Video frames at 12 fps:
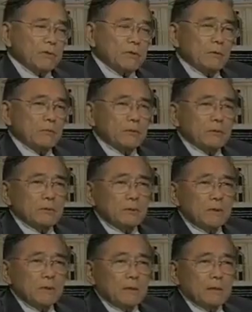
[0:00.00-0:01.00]
someone
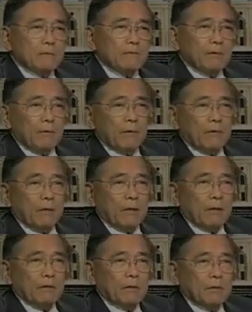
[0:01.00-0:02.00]
very
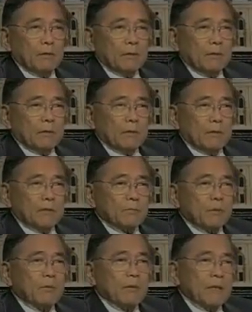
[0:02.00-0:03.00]
well, it's
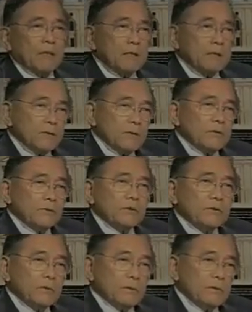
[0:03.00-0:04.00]
probably easier
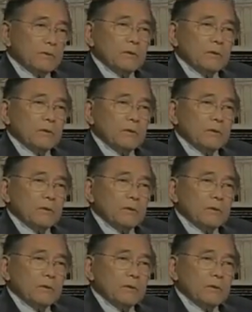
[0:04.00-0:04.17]
to